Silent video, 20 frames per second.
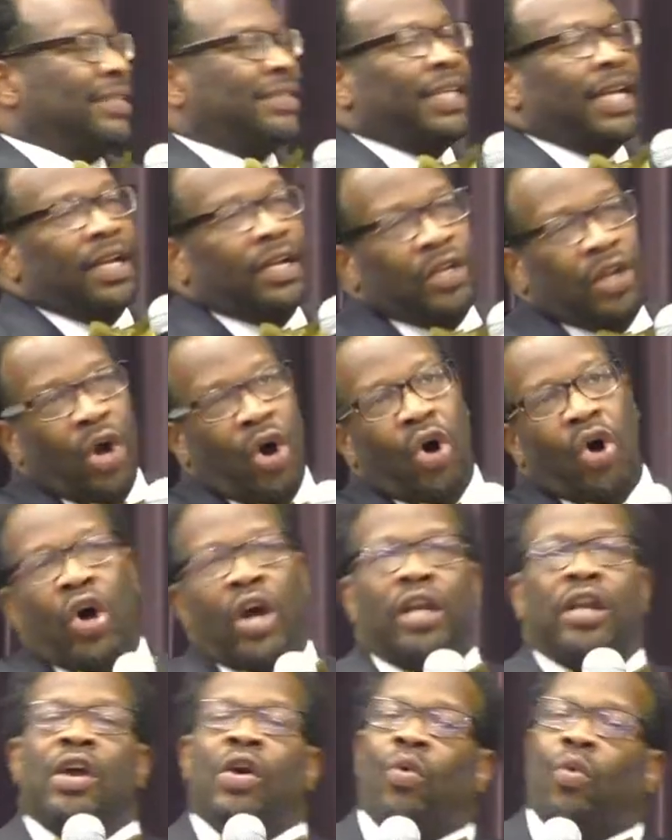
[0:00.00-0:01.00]
and saying,
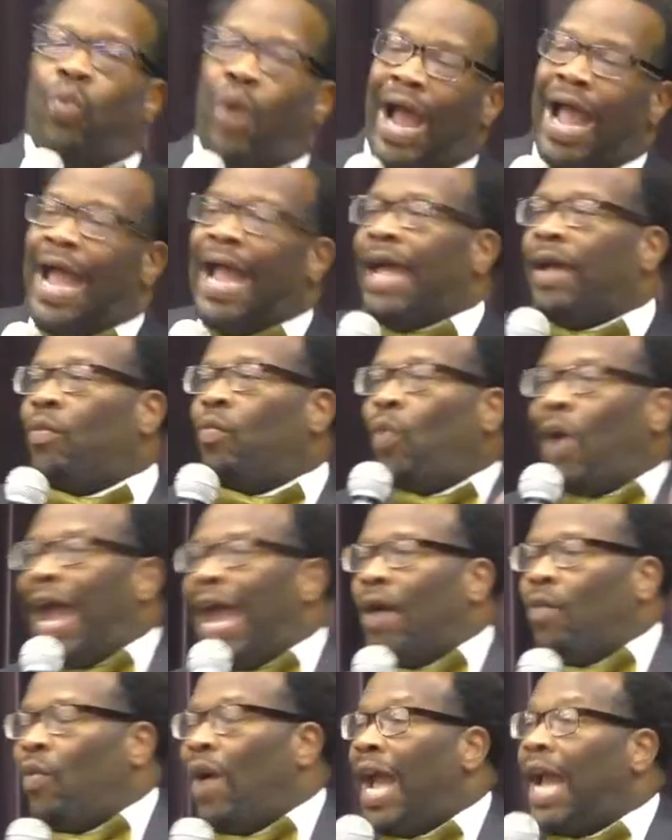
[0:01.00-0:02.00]
Lord, why,
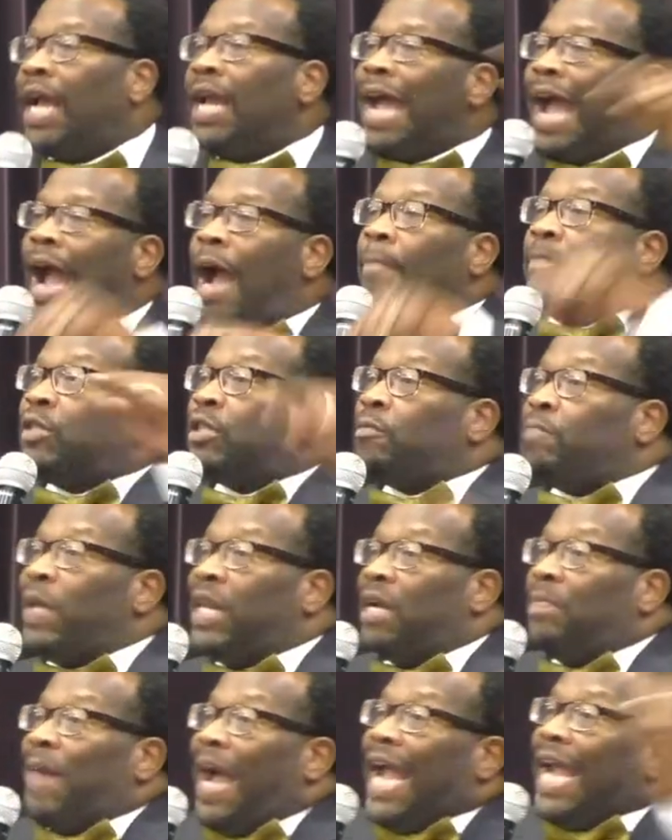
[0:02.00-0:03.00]
why, why? I'm
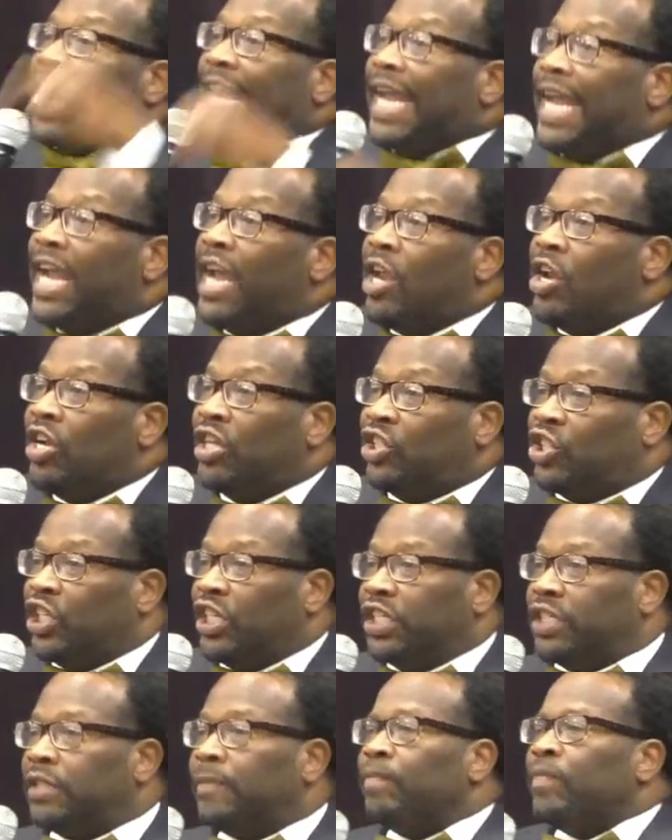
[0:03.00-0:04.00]
spending my
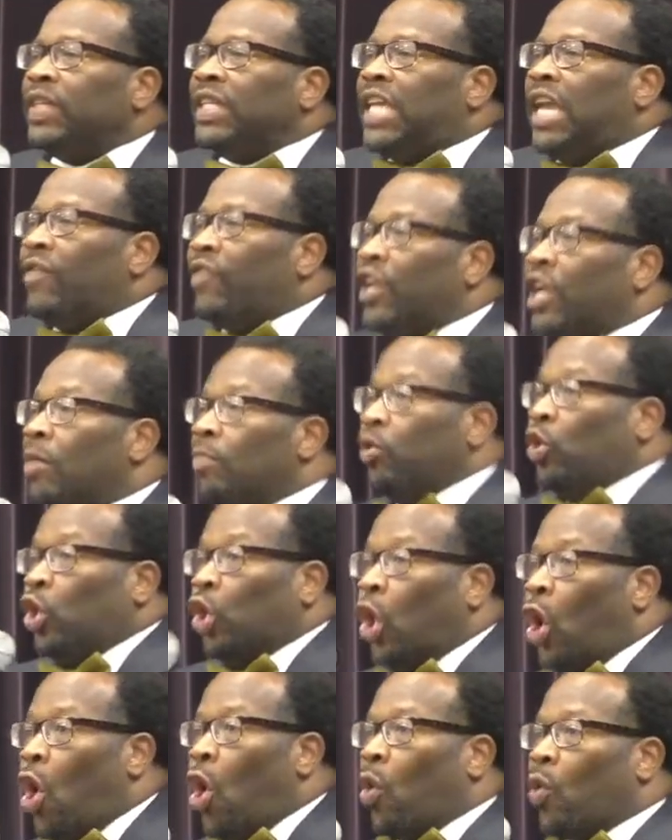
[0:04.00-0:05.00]
energies giving him
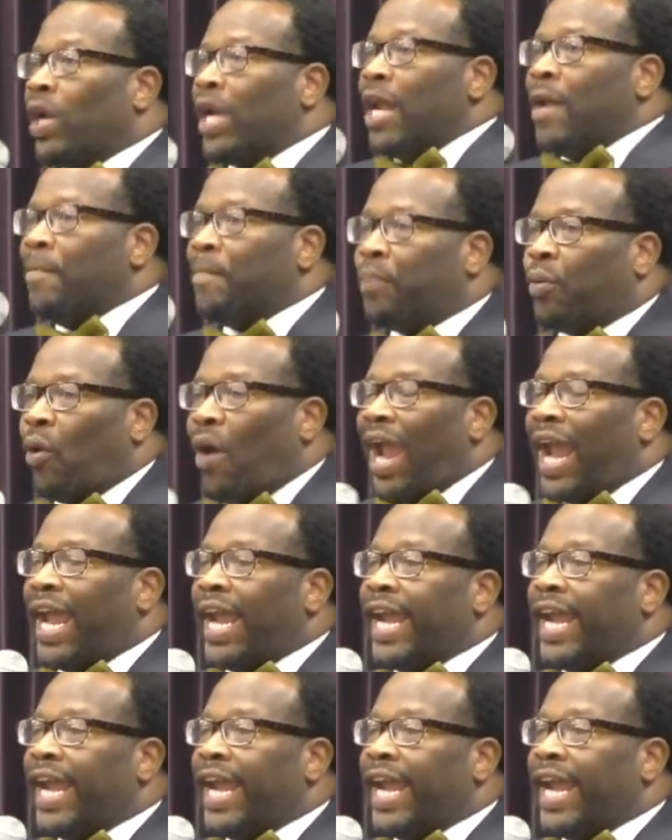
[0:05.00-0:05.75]
glory and praise